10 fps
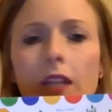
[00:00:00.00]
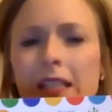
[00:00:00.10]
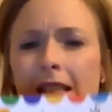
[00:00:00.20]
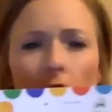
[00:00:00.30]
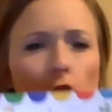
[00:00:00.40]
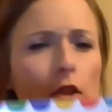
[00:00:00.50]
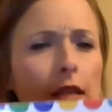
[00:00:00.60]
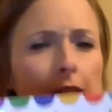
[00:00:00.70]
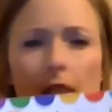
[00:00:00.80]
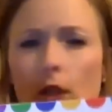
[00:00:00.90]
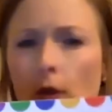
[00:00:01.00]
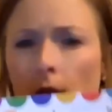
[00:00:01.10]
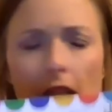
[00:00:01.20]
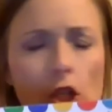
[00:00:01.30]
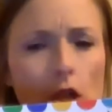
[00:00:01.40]
Tells you things to do
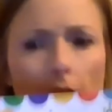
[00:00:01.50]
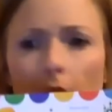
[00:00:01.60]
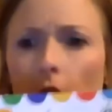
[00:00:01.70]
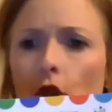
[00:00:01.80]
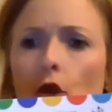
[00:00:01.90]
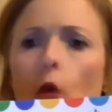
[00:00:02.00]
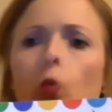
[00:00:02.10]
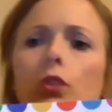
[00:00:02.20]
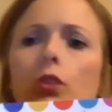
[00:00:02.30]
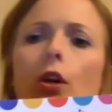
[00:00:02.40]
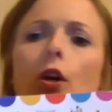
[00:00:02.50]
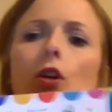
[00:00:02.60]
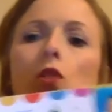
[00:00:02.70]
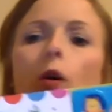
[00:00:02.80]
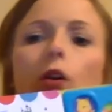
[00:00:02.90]
like shake your
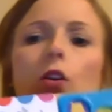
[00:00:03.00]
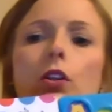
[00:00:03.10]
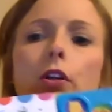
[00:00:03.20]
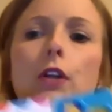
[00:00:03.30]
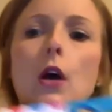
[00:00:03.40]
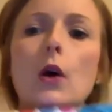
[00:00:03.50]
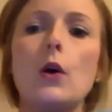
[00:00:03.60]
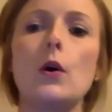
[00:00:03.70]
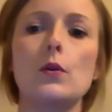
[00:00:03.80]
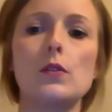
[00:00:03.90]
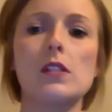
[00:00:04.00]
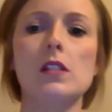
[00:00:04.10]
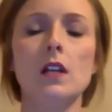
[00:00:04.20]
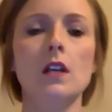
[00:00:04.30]
shoulders, wiggle your nose,